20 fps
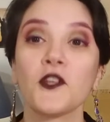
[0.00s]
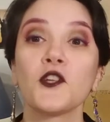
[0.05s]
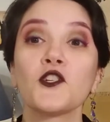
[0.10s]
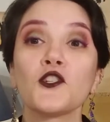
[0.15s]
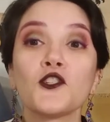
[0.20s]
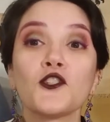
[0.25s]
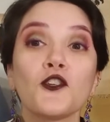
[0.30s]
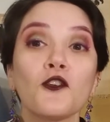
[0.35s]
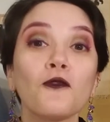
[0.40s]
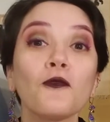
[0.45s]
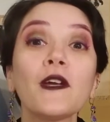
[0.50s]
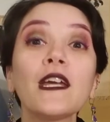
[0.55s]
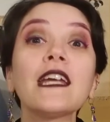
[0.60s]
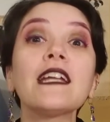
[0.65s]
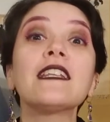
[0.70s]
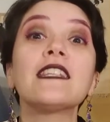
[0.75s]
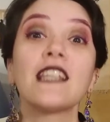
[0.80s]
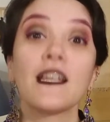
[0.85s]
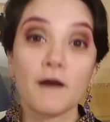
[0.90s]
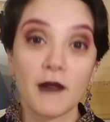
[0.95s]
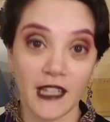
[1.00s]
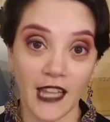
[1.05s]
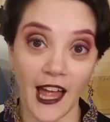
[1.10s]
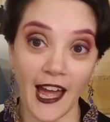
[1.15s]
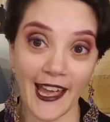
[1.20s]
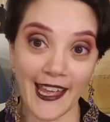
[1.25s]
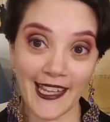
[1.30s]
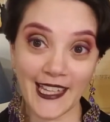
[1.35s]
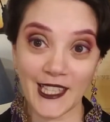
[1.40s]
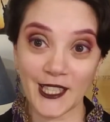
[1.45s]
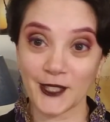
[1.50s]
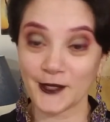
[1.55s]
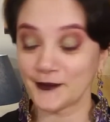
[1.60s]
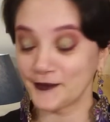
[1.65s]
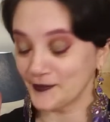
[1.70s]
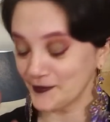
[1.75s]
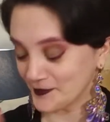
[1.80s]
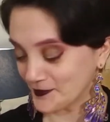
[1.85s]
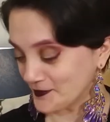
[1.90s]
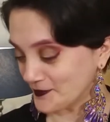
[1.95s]
Cherie Dimaline
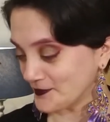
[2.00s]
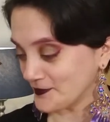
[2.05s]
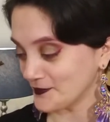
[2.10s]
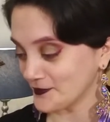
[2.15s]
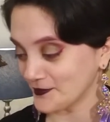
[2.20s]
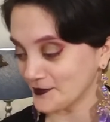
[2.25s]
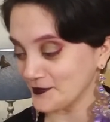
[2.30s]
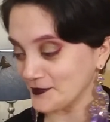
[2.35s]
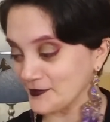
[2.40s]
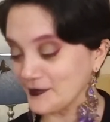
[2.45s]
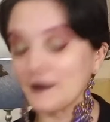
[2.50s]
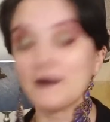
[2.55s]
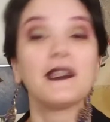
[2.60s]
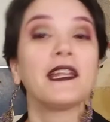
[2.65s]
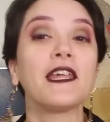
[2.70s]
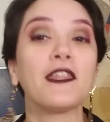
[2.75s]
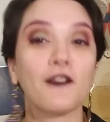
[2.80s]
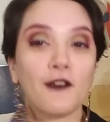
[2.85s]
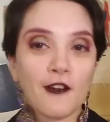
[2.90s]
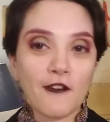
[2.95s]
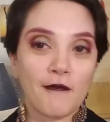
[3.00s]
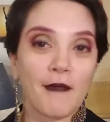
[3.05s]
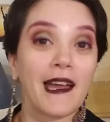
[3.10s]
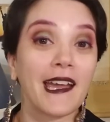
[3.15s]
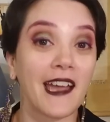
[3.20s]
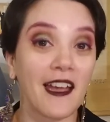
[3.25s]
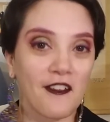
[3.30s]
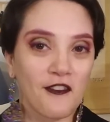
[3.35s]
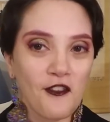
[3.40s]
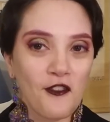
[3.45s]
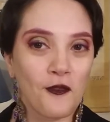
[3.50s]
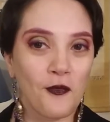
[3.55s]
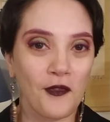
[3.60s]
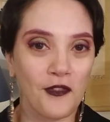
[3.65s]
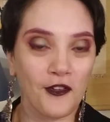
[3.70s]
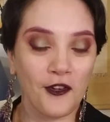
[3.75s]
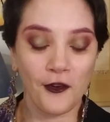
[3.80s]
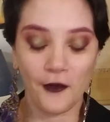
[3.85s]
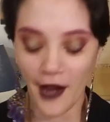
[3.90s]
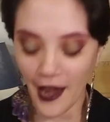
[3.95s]
neither of my guesses was
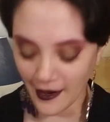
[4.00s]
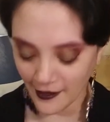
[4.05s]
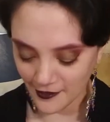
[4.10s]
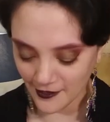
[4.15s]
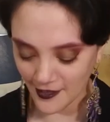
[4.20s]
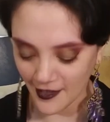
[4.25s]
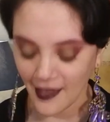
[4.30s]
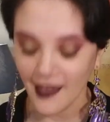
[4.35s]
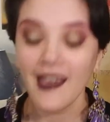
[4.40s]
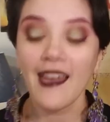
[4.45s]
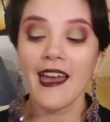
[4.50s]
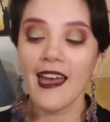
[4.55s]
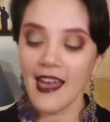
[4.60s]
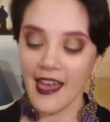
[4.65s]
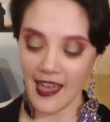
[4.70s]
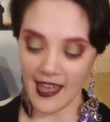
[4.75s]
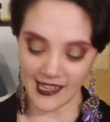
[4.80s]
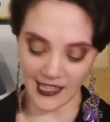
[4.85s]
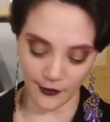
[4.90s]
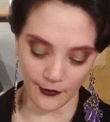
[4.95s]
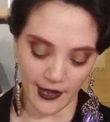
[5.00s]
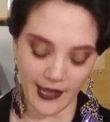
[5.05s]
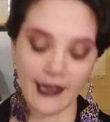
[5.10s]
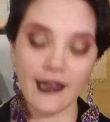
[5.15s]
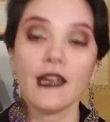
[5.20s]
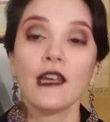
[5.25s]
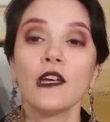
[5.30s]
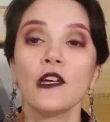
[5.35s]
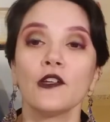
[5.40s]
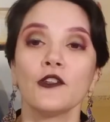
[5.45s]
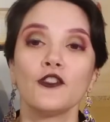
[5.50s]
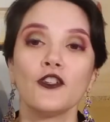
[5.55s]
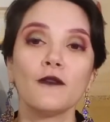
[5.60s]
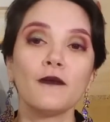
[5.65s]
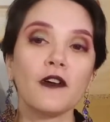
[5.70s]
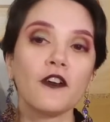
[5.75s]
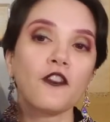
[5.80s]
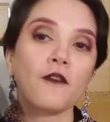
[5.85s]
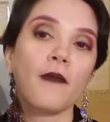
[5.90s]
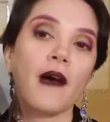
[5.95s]
correct. Anyway, two
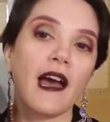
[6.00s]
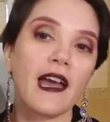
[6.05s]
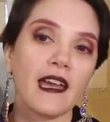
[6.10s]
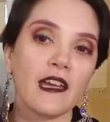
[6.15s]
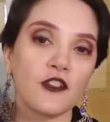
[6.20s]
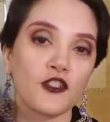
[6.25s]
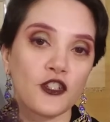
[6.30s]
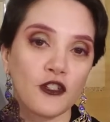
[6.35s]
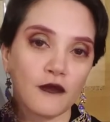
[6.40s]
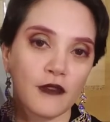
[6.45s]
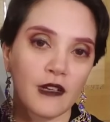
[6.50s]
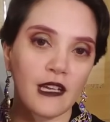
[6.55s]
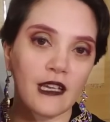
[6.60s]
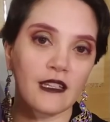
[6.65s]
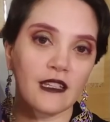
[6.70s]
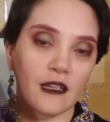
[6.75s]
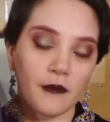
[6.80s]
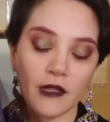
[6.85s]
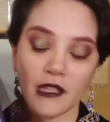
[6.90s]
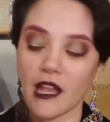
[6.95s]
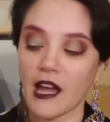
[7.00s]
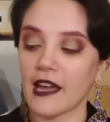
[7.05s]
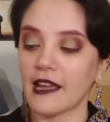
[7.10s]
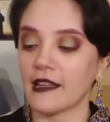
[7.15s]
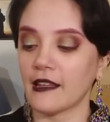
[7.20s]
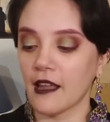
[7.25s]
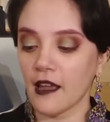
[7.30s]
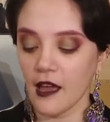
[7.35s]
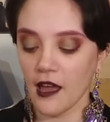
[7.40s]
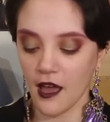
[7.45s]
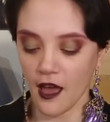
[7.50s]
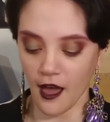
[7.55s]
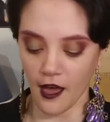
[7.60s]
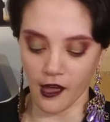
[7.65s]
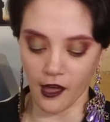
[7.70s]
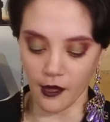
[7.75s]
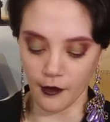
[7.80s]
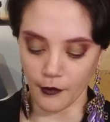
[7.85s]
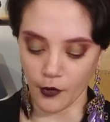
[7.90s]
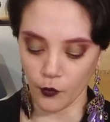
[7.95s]
books by Cherie Dimaline.
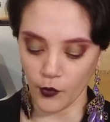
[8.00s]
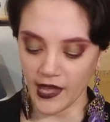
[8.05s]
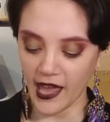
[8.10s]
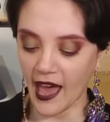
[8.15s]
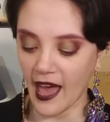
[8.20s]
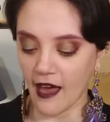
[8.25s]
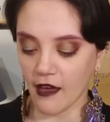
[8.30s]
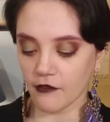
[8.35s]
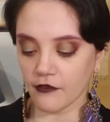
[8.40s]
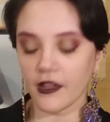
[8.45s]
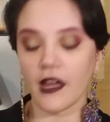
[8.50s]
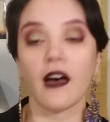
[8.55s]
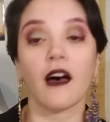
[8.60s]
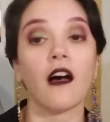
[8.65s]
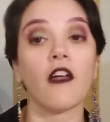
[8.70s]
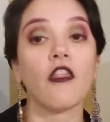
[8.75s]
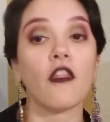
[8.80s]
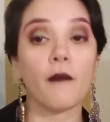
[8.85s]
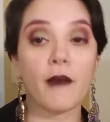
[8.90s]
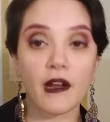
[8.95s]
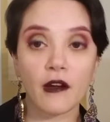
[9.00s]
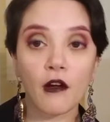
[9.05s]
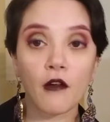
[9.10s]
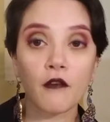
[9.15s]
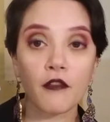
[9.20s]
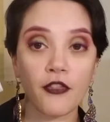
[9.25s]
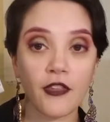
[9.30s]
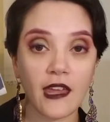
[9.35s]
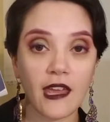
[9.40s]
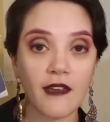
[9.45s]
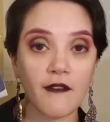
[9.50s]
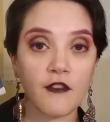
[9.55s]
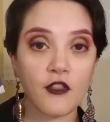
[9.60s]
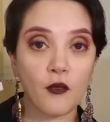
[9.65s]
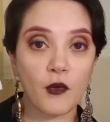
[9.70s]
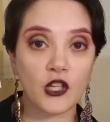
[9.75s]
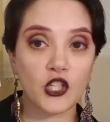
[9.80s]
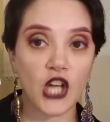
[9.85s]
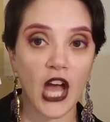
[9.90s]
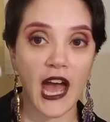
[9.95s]
Um, we have uh, The Marrow Thieves,
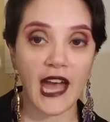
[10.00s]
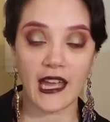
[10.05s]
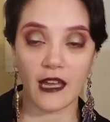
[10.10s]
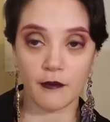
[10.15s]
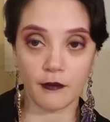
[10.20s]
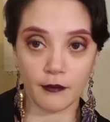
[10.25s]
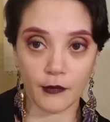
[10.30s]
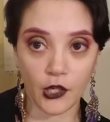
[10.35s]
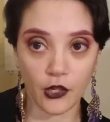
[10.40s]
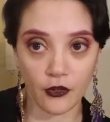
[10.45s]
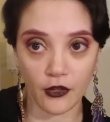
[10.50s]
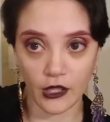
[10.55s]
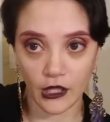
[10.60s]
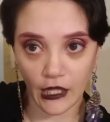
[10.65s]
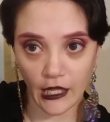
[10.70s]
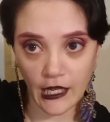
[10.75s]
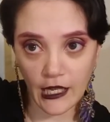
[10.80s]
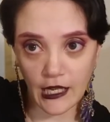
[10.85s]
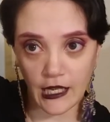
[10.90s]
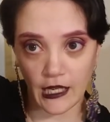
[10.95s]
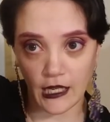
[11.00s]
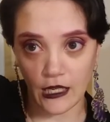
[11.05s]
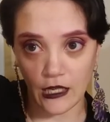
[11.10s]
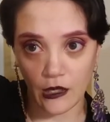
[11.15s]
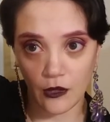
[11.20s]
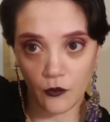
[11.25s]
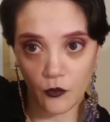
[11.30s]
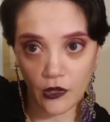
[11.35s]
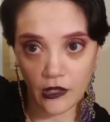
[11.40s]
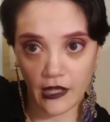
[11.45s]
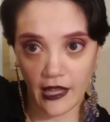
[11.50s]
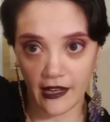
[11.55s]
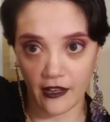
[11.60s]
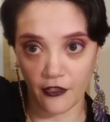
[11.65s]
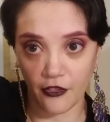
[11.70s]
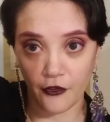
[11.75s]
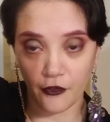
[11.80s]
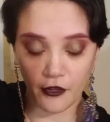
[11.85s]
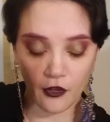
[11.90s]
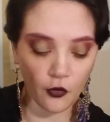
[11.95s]
which I am currently, what, like a
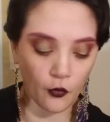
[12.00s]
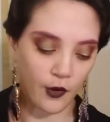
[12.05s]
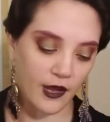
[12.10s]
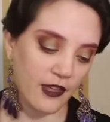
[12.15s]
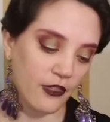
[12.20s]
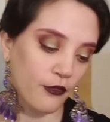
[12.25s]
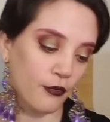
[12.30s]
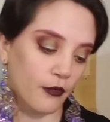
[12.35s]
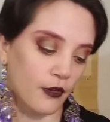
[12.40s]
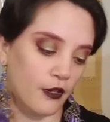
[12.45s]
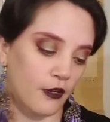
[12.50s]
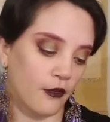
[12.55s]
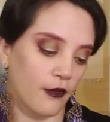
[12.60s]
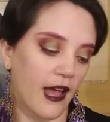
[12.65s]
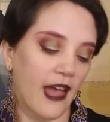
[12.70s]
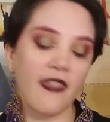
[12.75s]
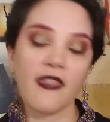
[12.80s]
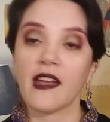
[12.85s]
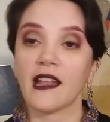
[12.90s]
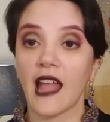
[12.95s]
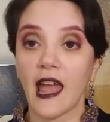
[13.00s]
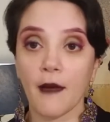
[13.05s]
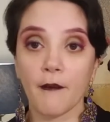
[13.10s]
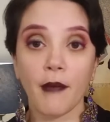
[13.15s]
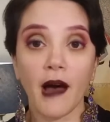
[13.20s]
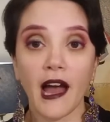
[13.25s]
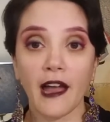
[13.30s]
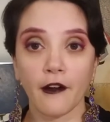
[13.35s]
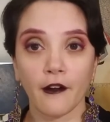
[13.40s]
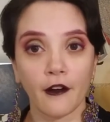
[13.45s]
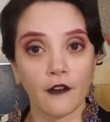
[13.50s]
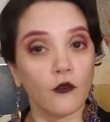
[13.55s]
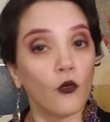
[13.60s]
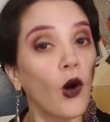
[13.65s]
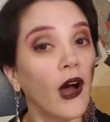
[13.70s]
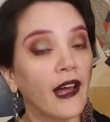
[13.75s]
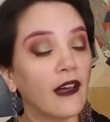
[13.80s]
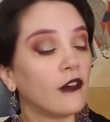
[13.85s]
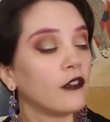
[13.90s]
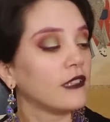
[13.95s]
third of the way through, and then Empire of
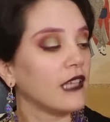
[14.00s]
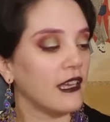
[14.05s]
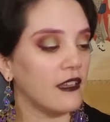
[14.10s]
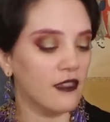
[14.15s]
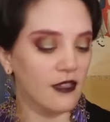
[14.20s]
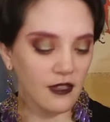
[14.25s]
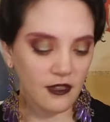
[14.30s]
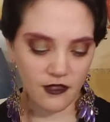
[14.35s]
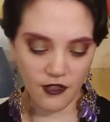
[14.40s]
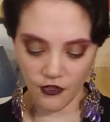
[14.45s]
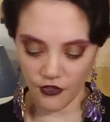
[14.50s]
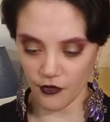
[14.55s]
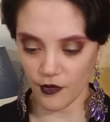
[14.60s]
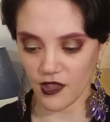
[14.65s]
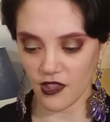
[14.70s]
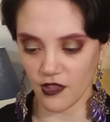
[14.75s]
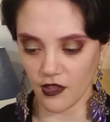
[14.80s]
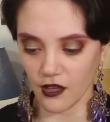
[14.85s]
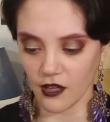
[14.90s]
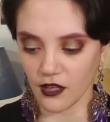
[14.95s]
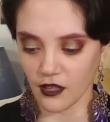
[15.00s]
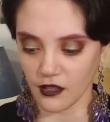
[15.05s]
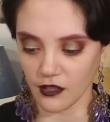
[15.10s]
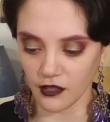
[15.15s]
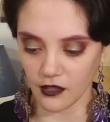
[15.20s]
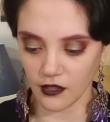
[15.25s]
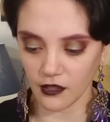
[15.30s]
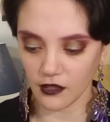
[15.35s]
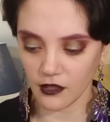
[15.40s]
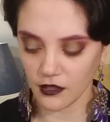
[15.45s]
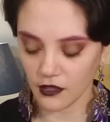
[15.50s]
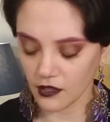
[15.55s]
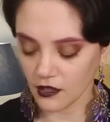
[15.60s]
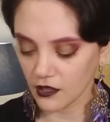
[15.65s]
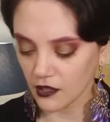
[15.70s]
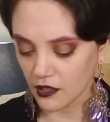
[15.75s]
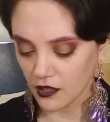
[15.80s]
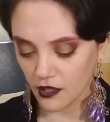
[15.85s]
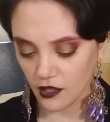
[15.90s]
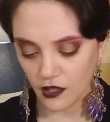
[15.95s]
Wild. I think this was a, uh,
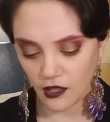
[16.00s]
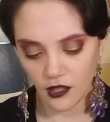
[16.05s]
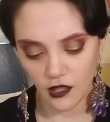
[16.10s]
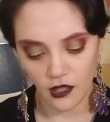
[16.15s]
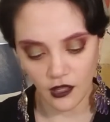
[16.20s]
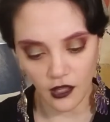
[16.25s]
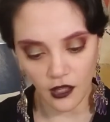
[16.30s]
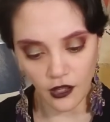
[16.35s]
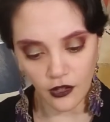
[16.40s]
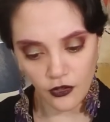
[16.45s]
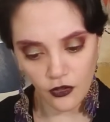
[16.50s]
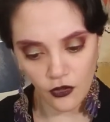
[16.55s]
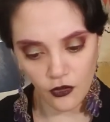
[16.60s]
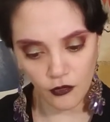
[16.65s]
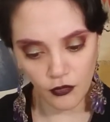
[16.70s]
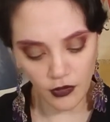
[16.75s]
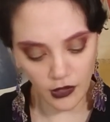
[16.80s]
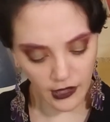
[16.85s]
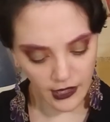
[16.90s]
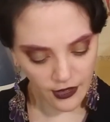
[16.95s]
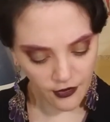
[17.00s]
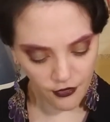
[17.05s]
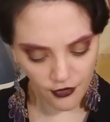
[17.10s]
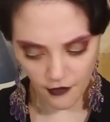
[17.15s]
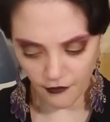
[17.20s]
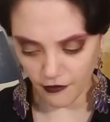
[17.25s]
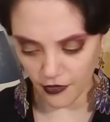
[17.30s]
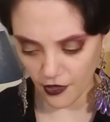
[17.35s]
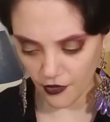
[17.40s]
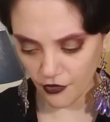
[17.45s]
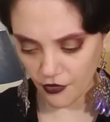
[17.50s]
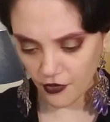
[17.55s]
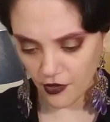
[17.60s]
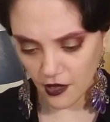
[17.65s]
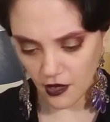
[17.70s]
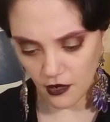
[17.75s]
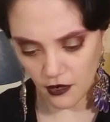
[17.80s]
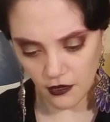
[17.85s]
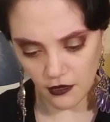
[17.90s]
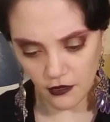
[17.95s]
a new release of this
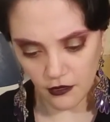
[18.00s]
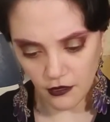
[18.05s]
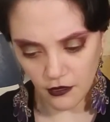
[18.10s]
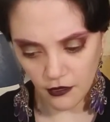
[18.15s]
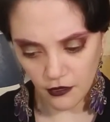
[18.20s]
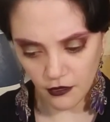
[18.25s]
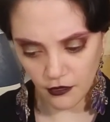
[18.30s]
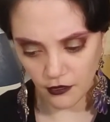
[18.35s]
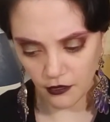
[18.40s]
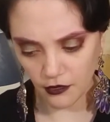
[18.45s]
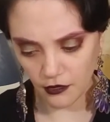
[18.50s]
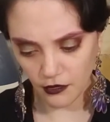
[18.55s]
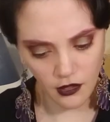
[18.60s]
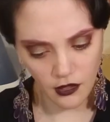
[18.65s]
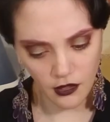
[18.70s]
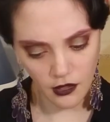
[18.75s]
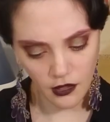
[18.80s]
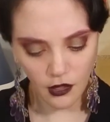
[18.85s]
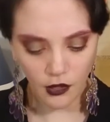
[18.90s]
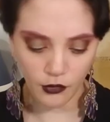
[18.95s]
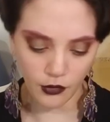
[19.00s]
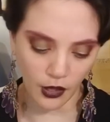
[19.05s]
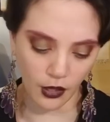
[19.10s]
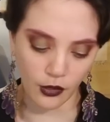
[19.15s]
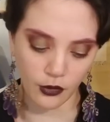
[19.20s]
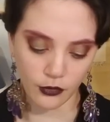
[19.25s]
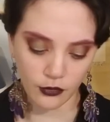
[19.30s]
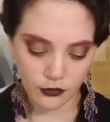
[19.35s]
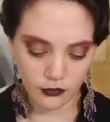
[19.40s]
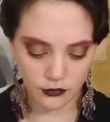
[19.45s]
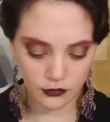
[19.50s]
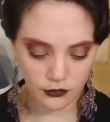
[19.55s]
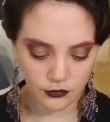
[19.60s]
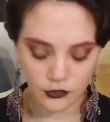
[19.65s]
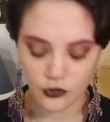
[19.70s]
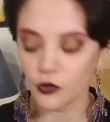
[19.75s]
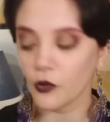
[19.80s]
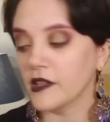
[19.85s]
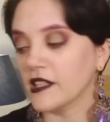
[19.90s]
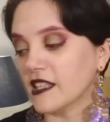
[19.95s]
year? Oh no,
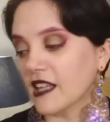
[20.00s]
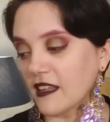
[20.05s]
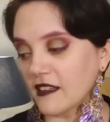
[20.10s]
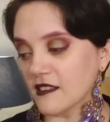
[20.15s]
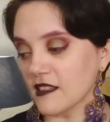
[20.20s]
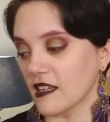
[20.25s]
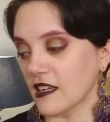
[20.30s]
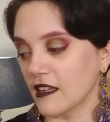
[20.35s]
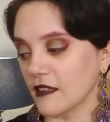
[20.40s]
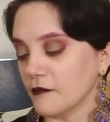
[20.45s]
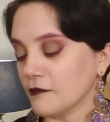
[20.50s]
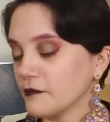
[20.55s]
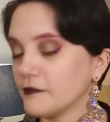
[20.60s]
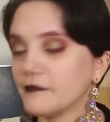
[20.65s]
2019.